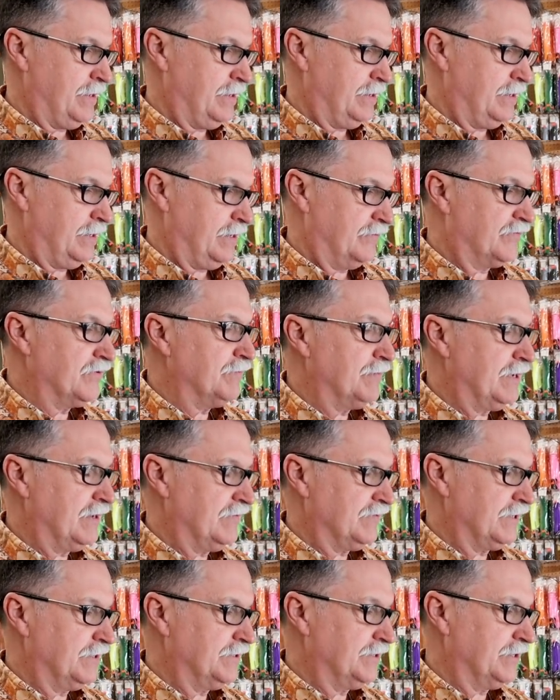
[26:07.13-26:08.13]
uh, from
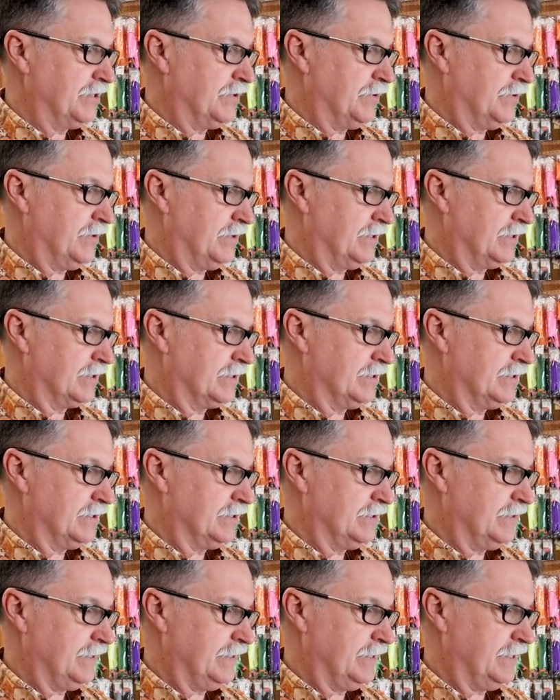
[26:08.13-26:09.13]
Buffalo, New York,
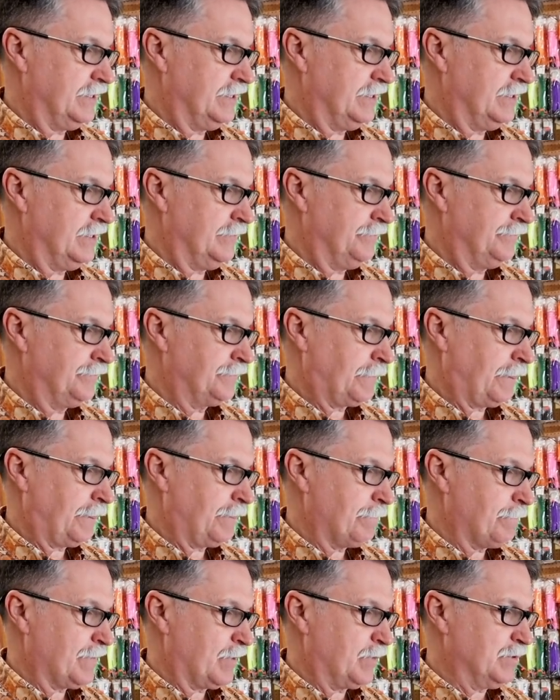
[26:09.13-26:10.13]
and uh,
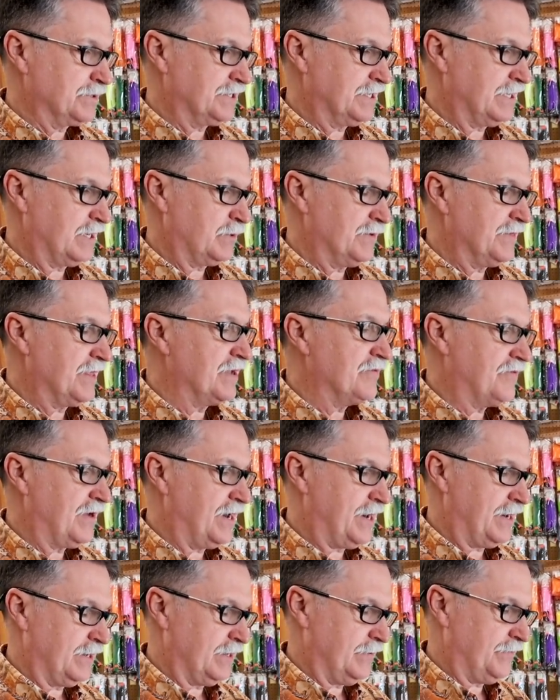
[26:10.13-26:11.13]
was here when they
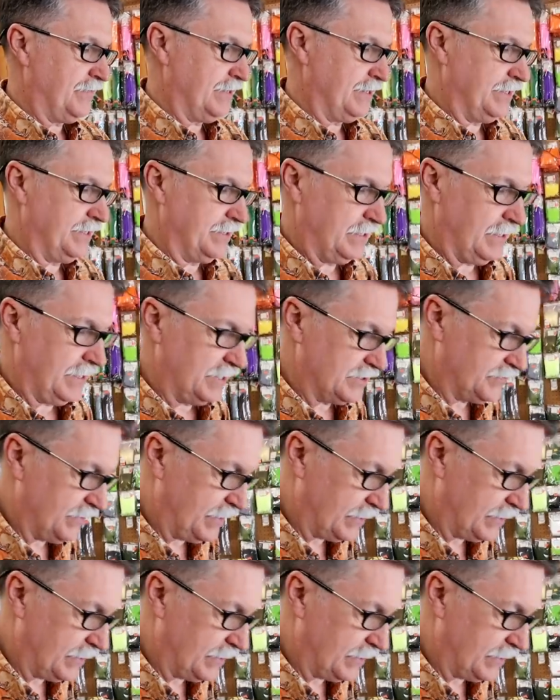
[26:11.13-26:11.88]
fired up the glass